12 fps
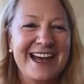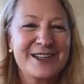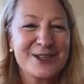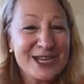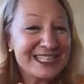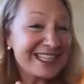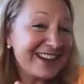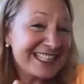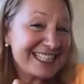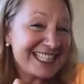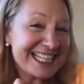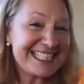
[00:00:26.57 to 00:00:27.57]
you get a
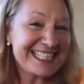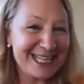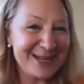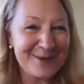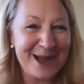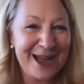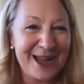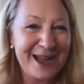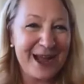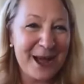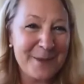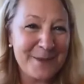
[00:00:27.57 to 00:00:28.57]
chance to see why
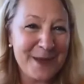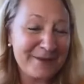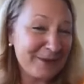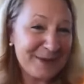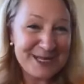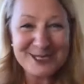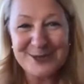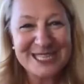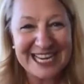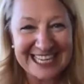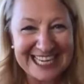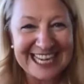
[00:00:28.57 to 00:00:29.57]
everybody's so
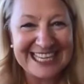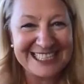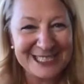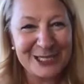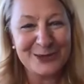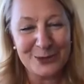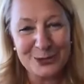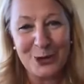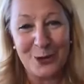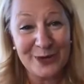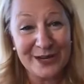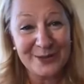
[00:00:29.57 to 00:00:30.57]
dedicated to North
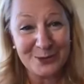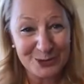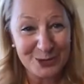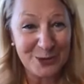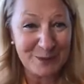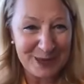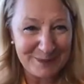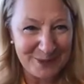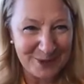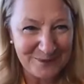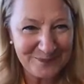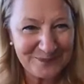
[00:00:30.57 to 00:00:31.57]
Dakota and North Dakota
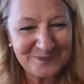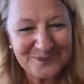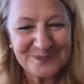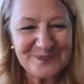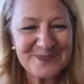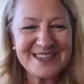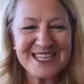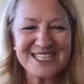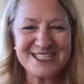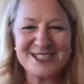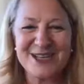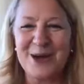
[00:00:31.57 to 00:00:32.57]
people.
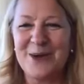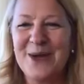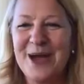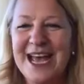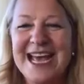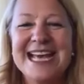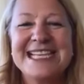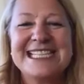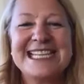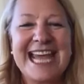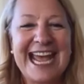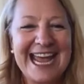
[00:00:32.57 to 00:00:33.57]
So
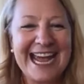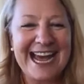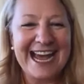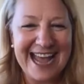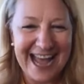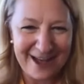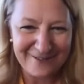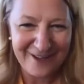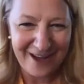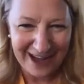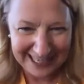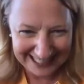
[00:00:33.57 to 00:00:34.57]
today I have
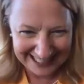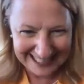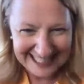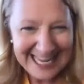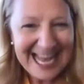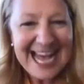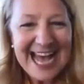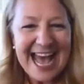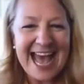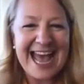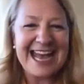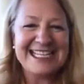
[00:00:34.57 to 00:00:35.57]
Heidi,
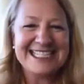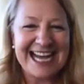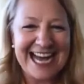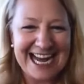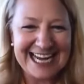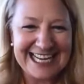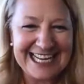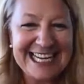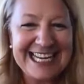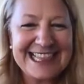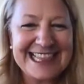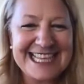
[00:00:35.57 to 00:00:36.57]
and
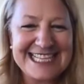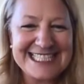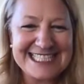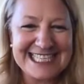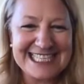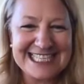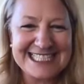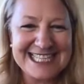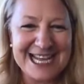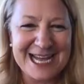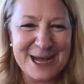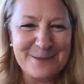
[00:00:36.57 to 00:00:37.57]
Heidi, this is
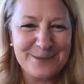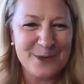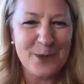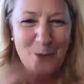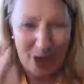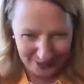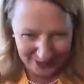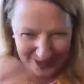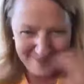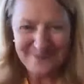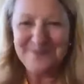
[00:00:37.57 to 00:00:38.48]
welcome.